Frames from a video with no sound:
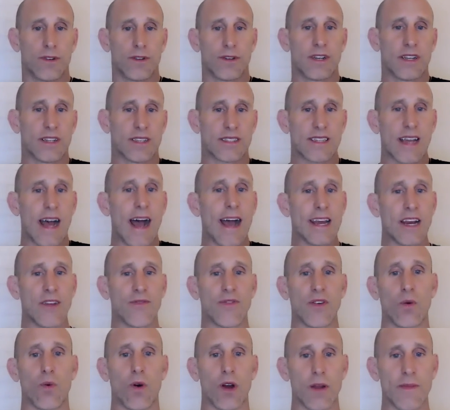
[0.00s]
decide if
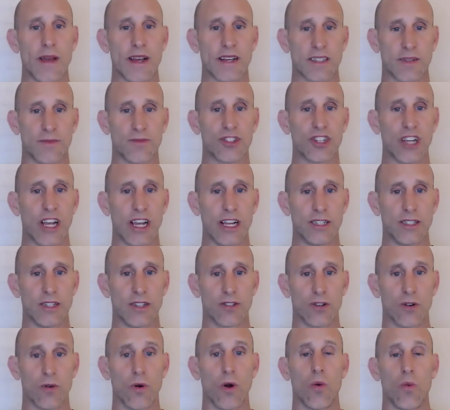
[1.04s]
we want to make some changes
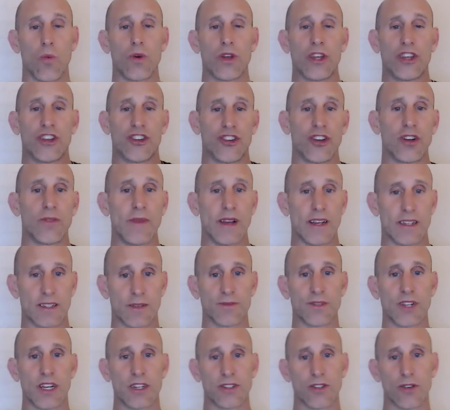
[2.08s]
or we should make some
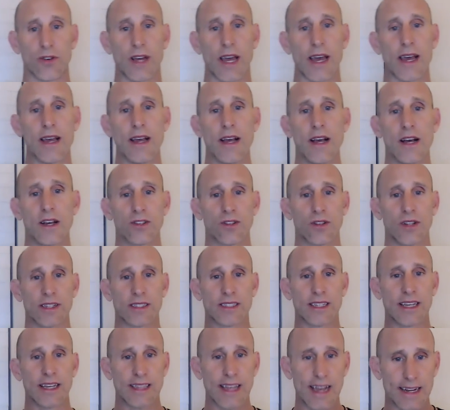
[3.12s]
changes. Okay, so let's
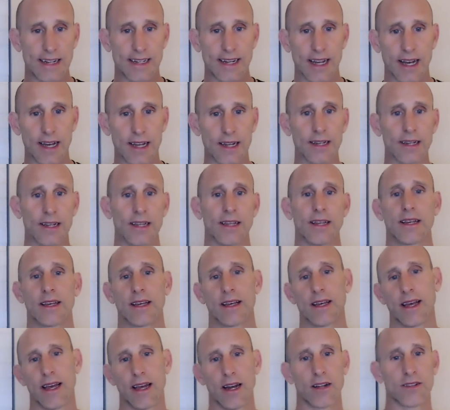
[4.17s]
get that done
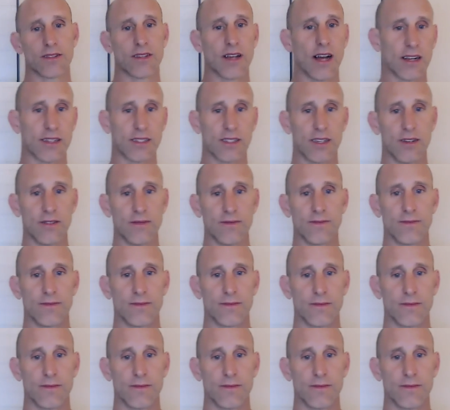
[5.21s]
and I'll talk soon.